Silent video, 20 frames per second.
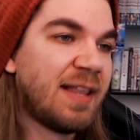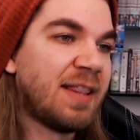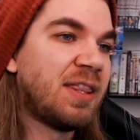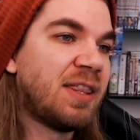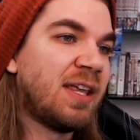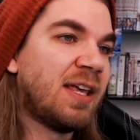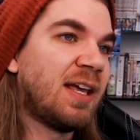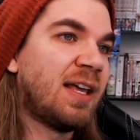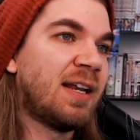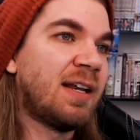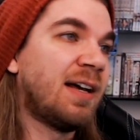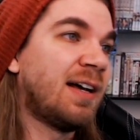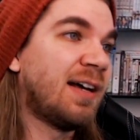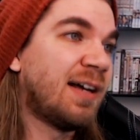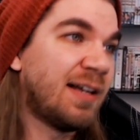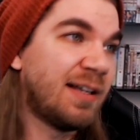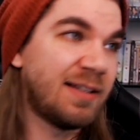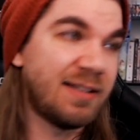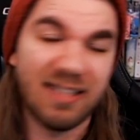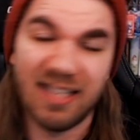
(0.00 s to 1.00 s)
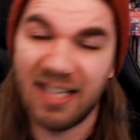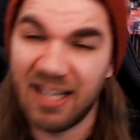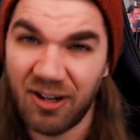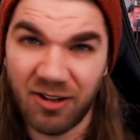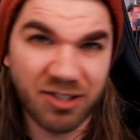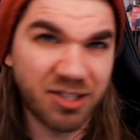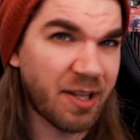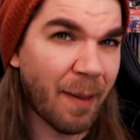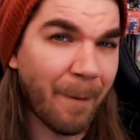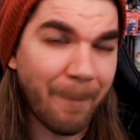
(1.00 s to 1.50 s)
then
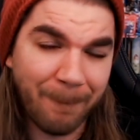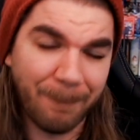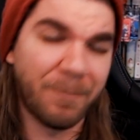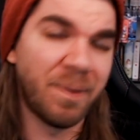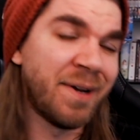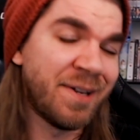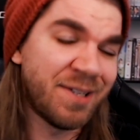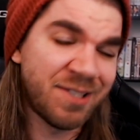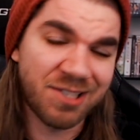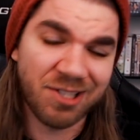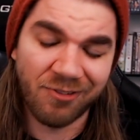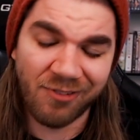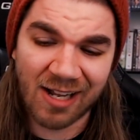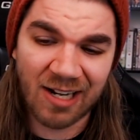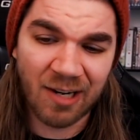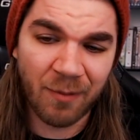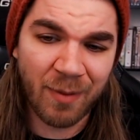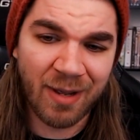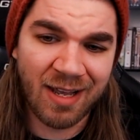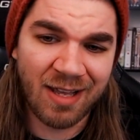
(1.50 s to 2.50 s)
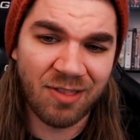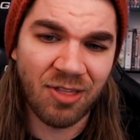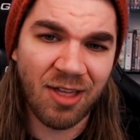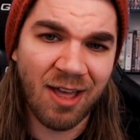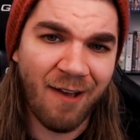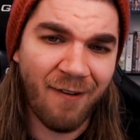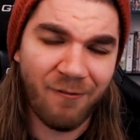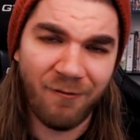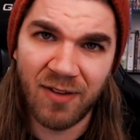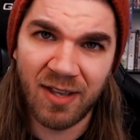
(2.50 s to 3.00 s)
here are just a bunch of anime
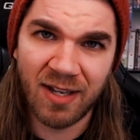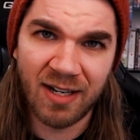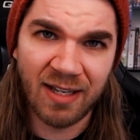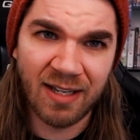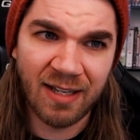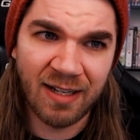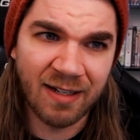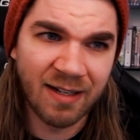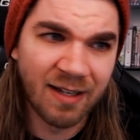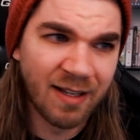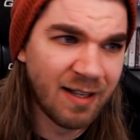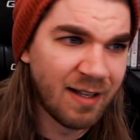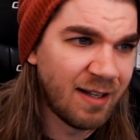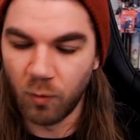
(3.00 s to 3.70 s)
that fit in.